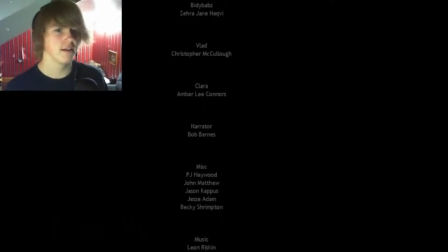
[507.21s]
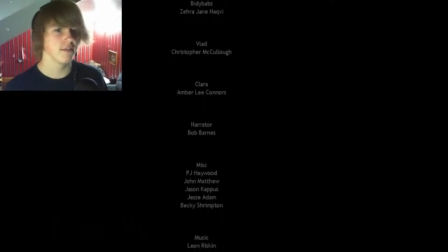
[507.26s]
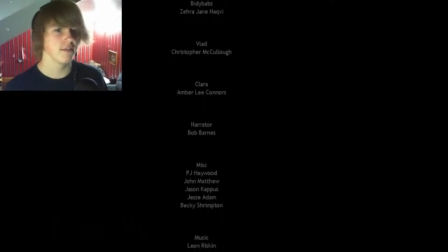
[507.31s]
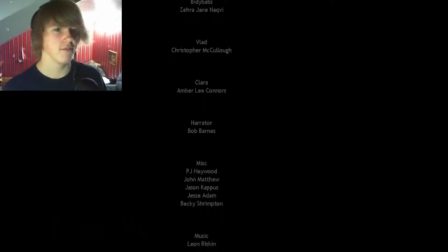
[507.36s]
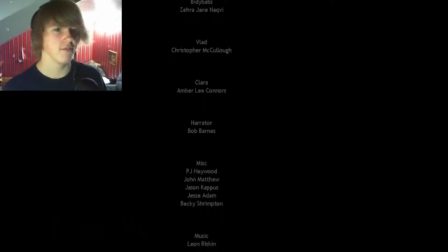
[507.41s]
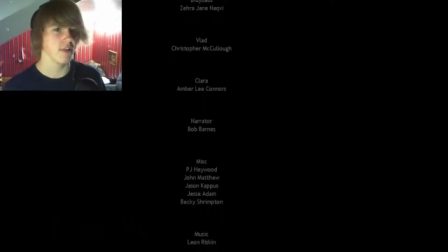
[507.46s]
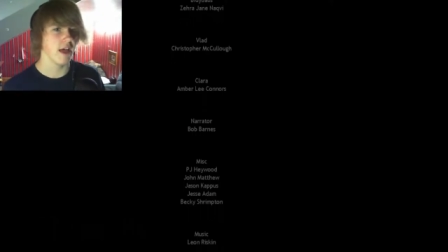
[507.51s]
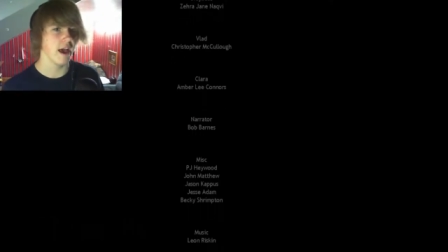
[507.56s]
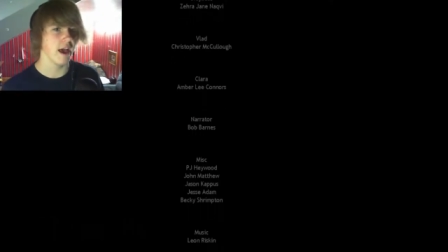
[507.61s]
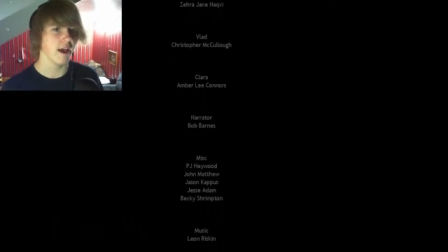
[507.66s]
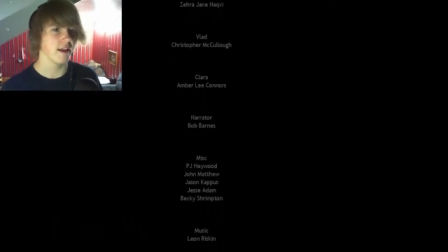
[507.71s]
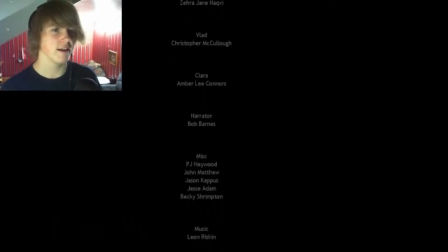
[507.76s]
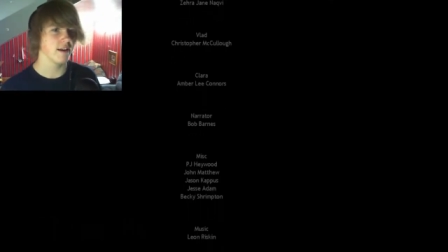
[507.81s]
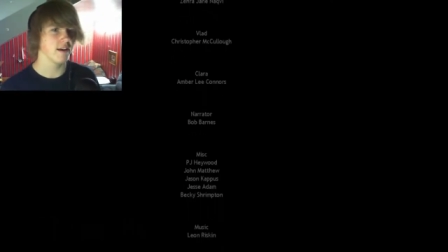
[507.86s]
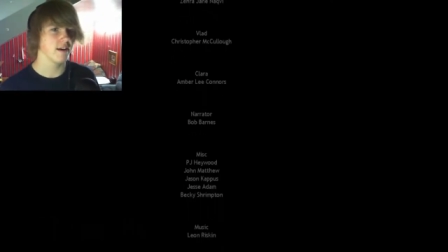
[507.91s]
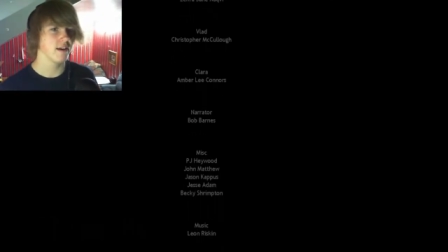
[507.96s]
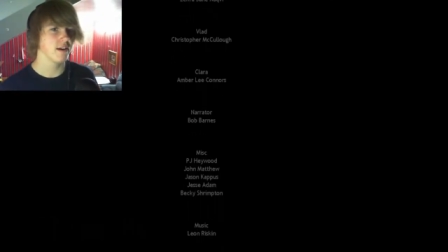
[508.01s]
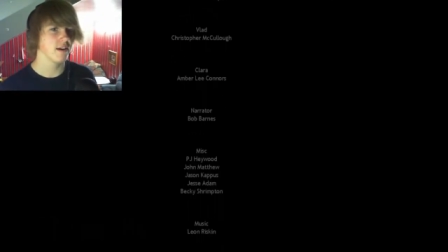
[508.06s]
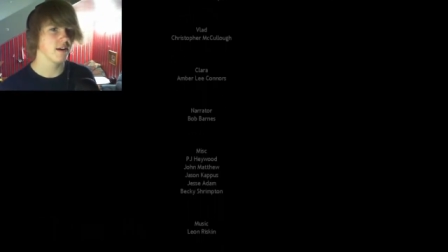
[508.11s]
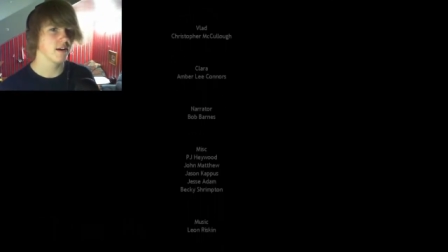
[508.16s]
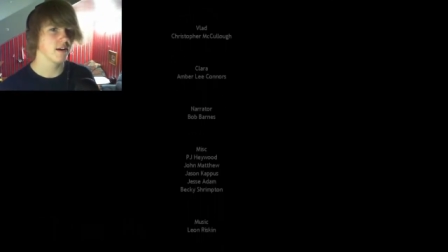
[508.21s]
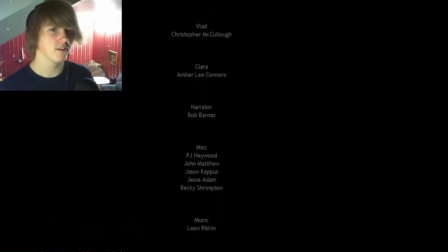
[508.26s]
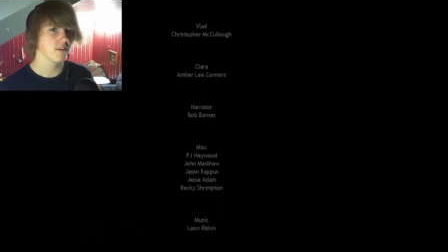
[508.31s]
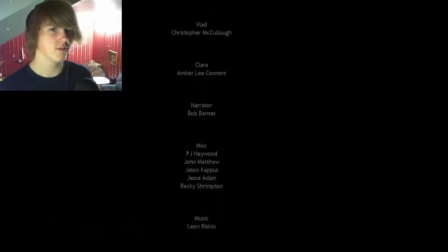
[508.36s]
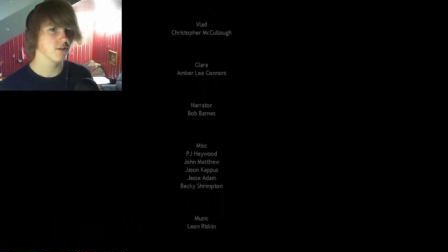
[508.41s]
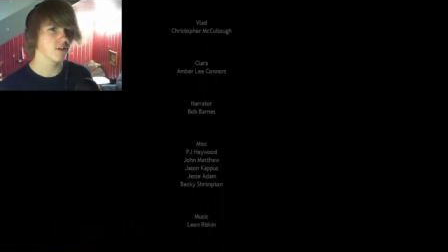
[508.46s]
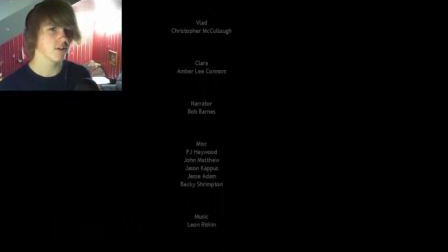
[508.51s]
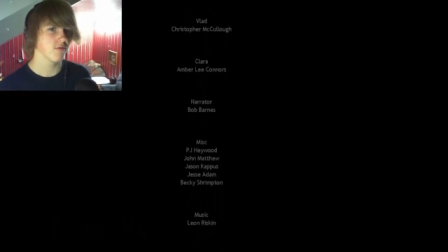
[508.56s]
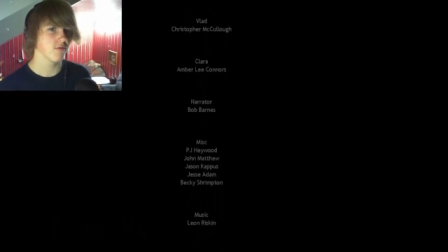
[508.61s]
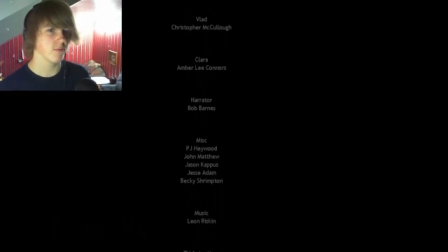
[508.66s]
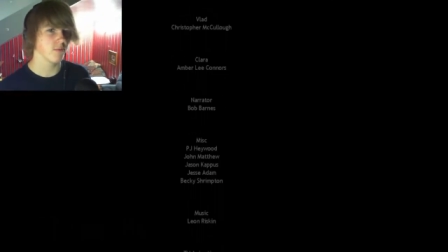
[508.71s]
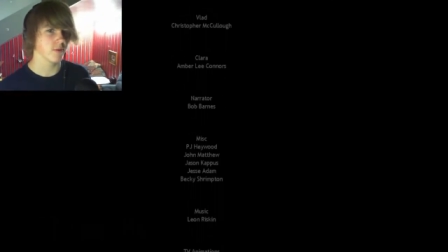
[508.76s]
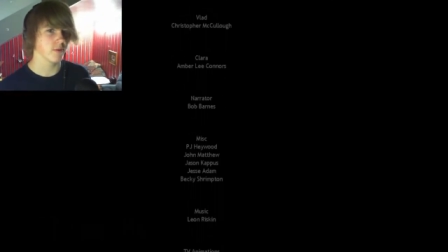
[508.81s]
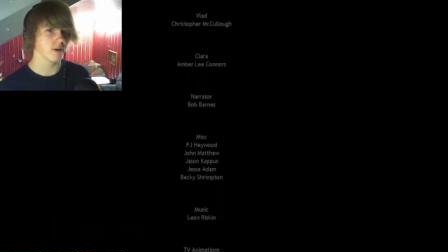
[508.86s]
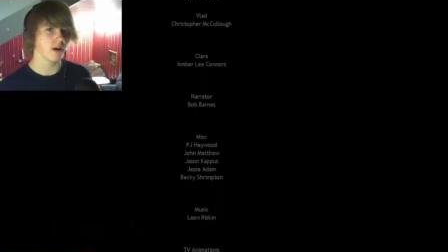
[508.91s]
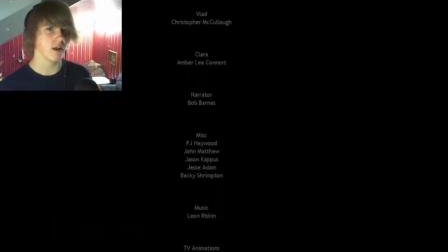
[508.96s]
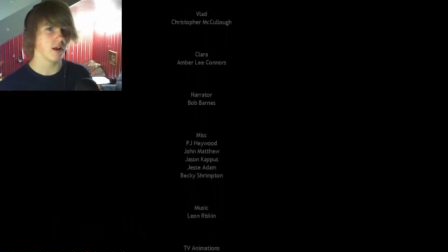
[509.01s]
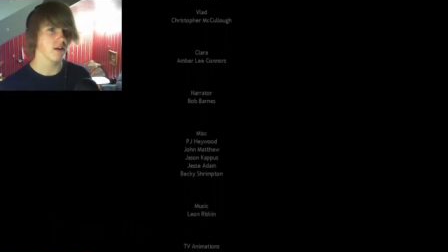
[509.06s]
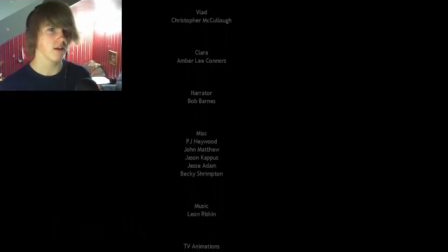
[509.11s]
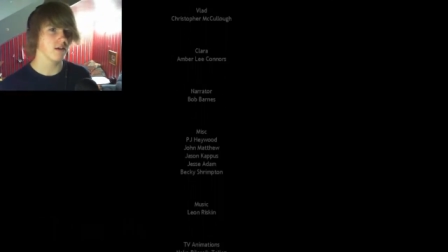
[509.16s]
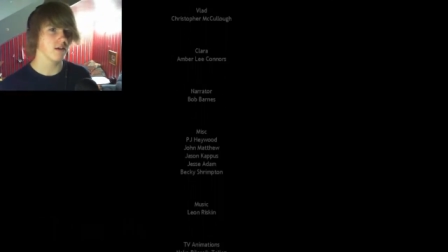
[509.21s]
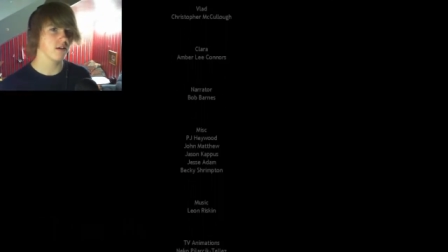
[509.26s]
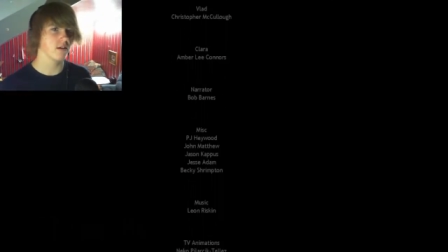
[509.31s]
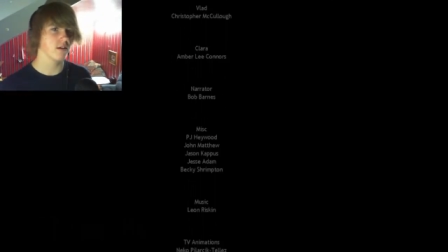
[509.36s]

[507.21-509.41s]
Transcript: Vlad, Christopher McCullough.